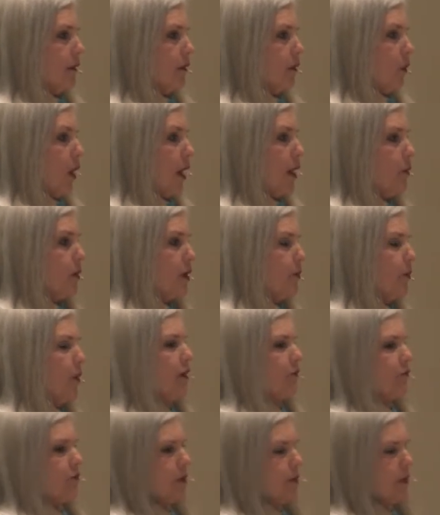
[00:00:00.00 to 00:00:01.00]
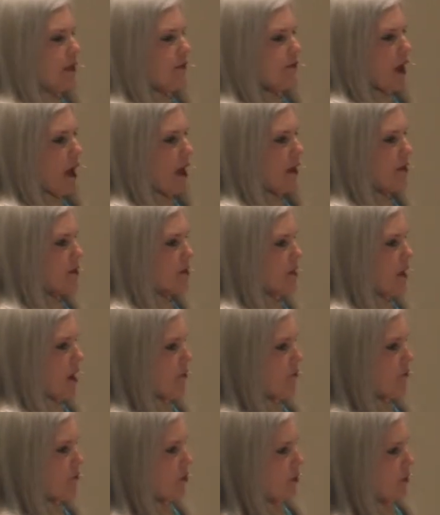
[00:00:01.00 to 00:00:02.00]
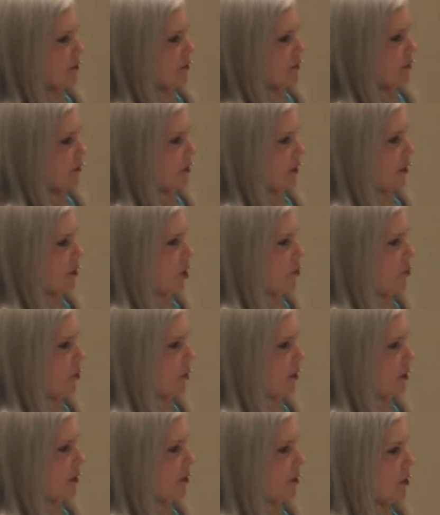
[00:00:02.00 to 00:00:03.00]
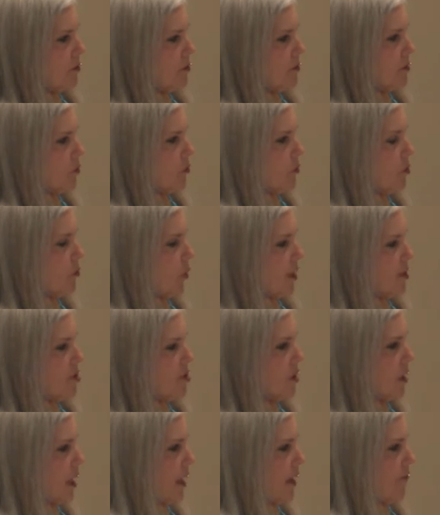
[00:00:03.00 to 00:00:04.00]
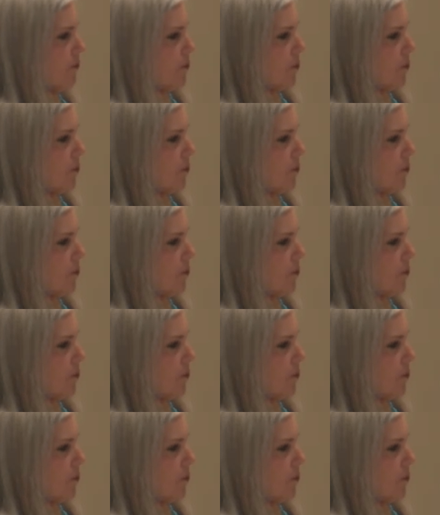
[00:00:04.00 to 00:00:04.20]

Why do we pray? If we believe God is sovereign in opening and closing a womb, why should I even